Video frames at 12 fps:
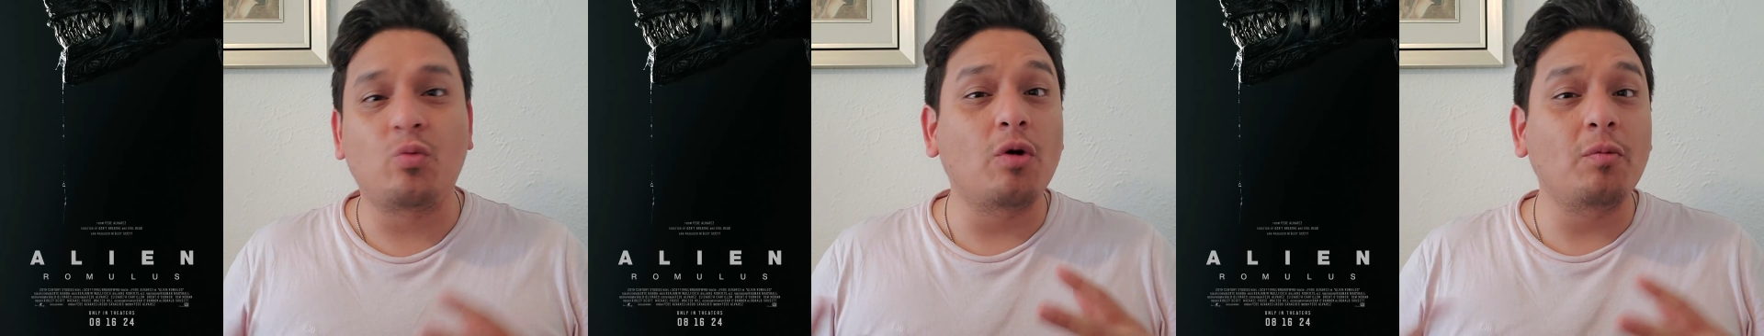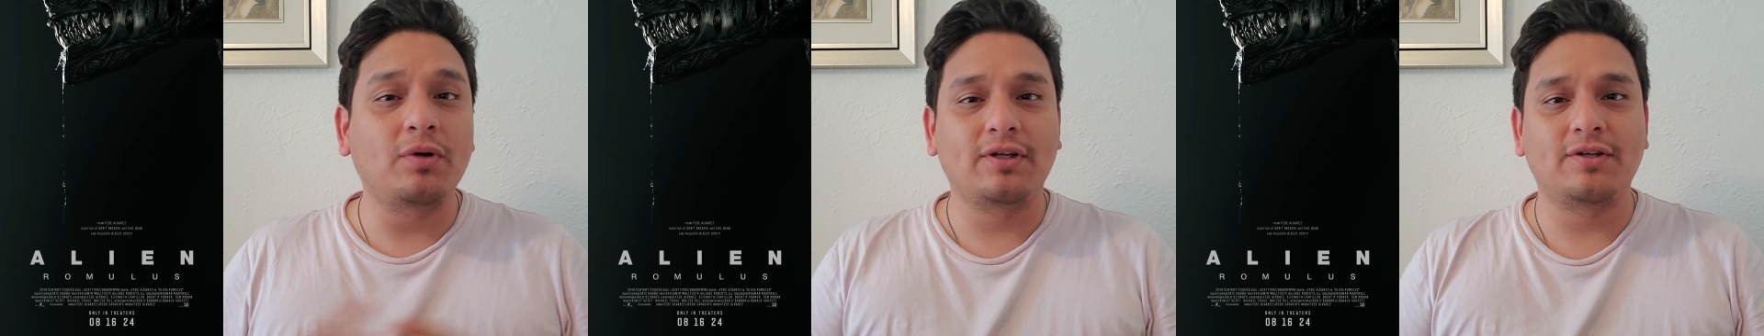
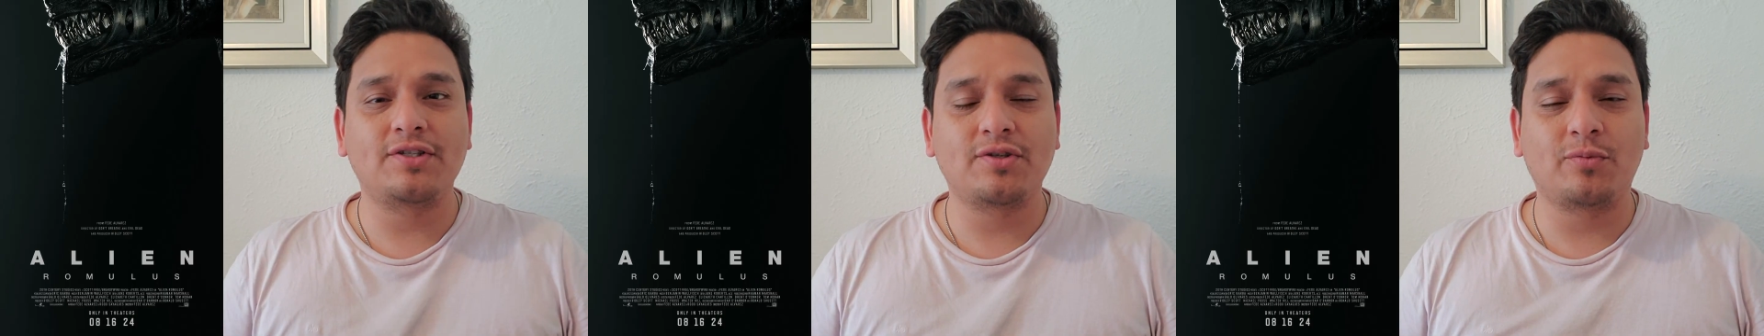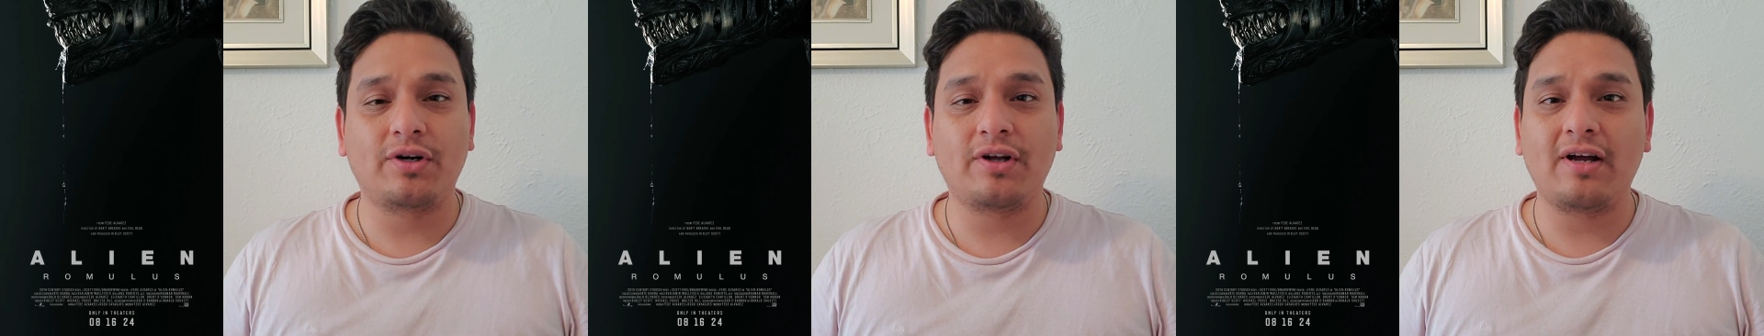Romulus,
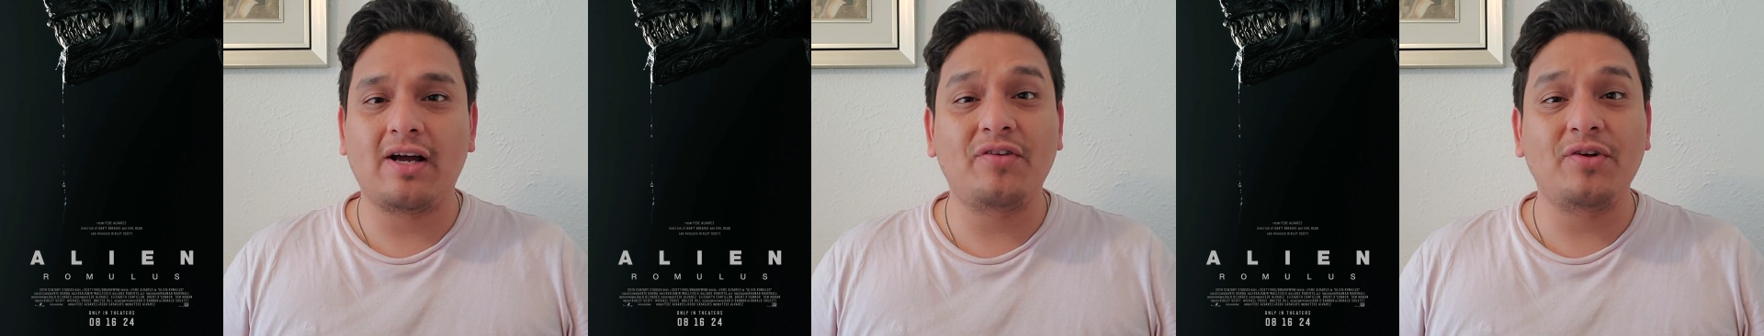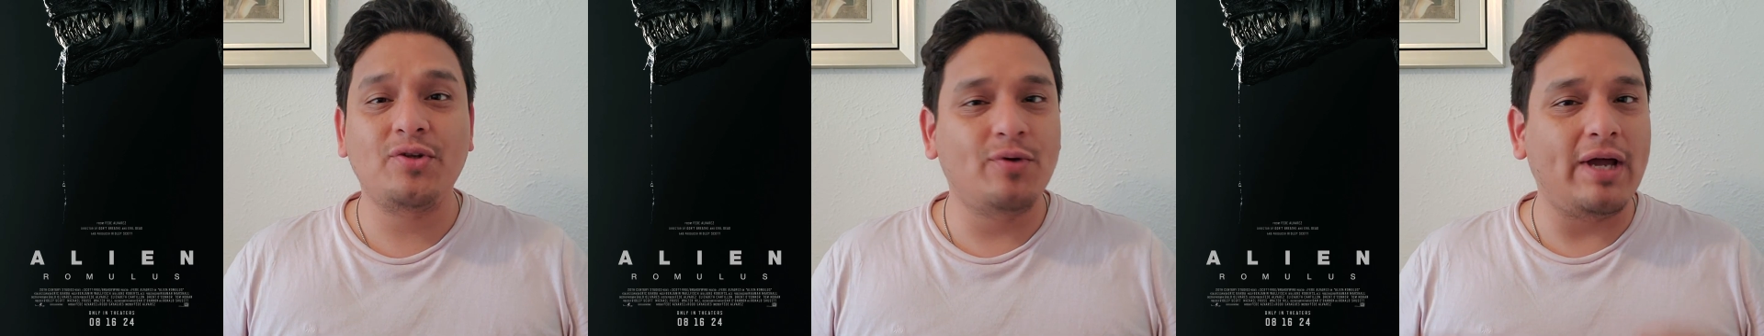so we're gonna have
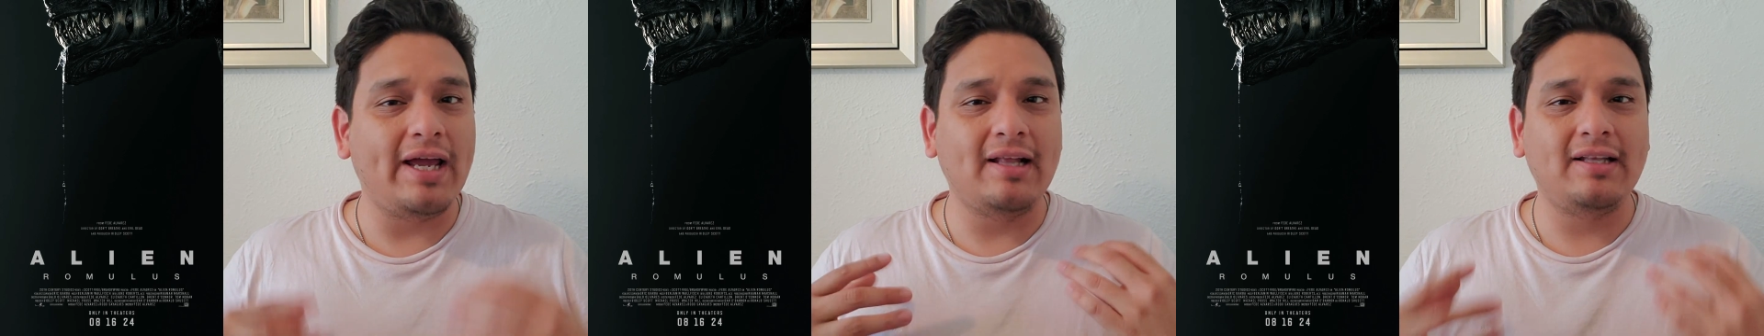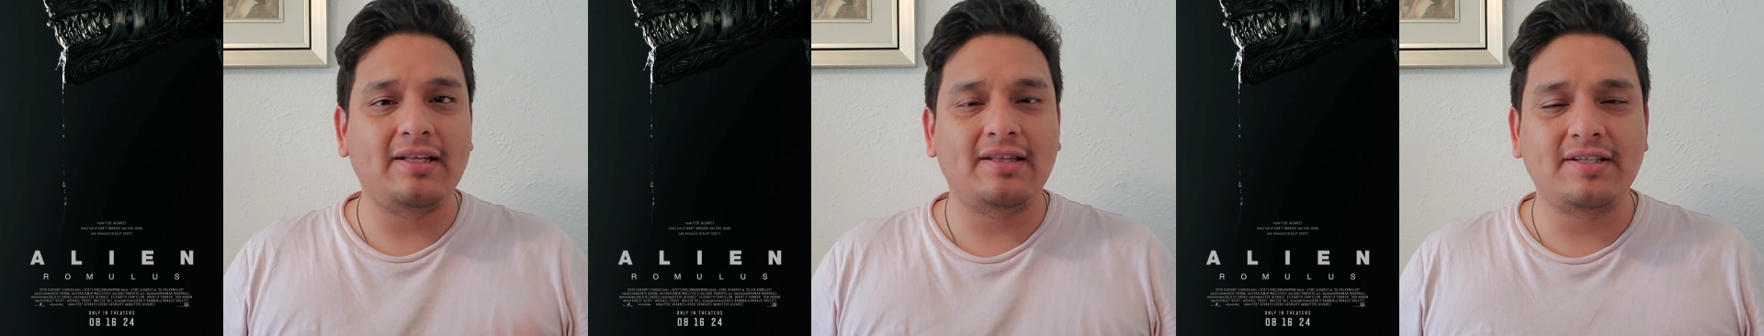a new
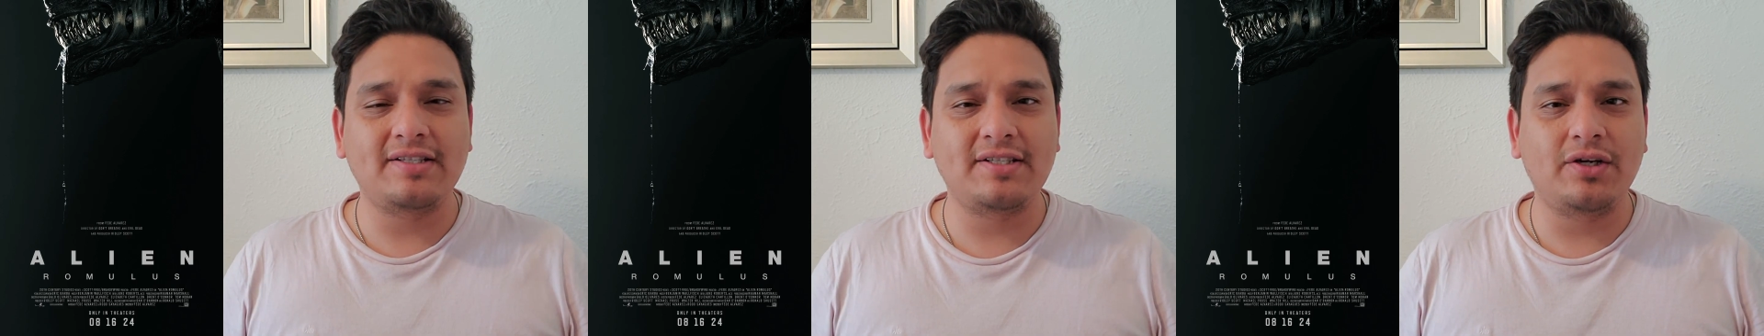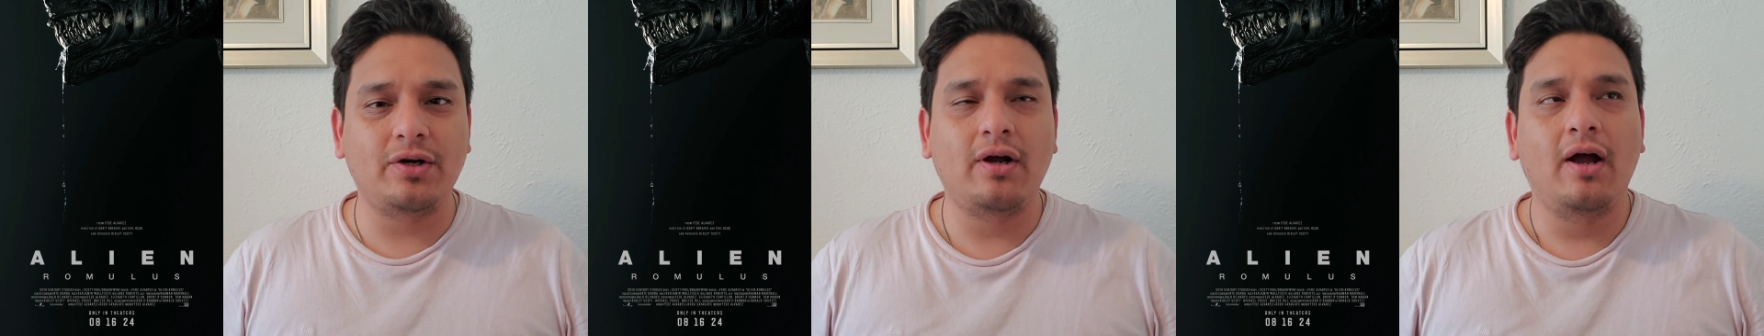Alien this
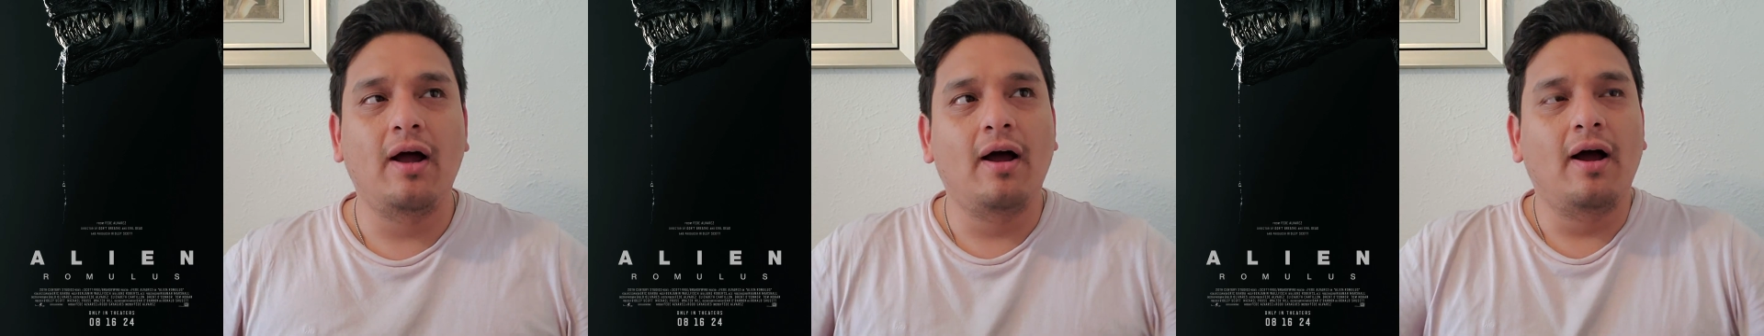year.